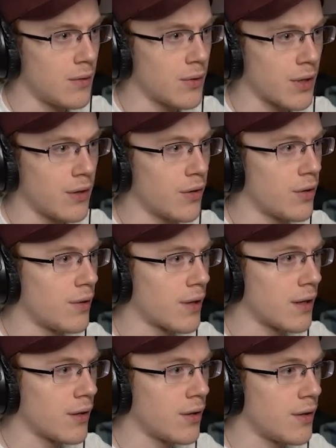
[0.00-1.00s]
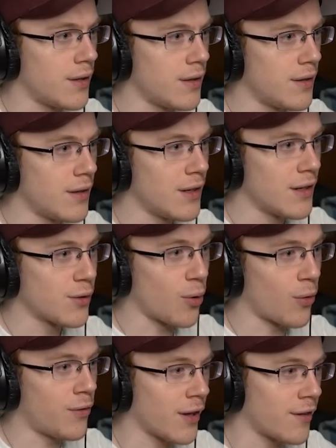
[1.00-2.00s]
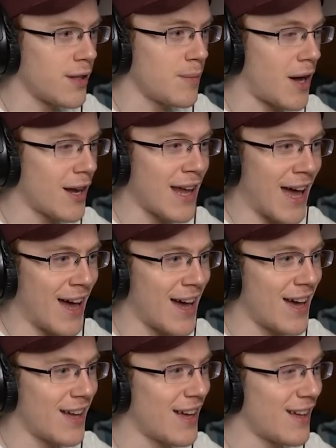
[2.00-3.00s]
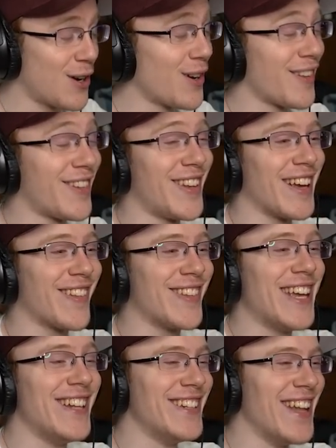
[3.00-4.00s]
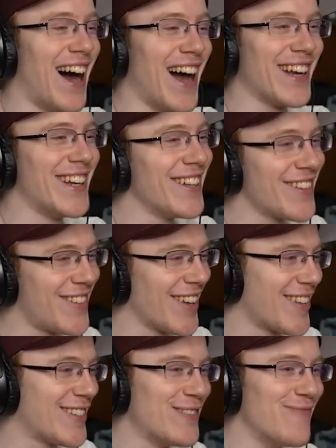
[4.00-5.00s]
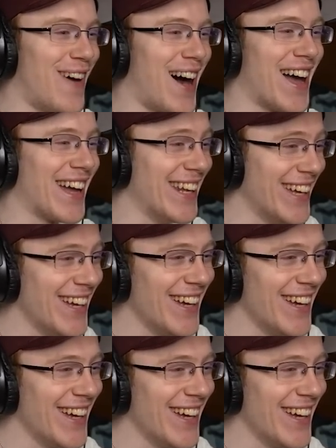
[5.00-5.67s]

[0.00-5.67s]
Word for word: Looking good, looking good. Door 60 mine, haha, or 69, not 60 mine.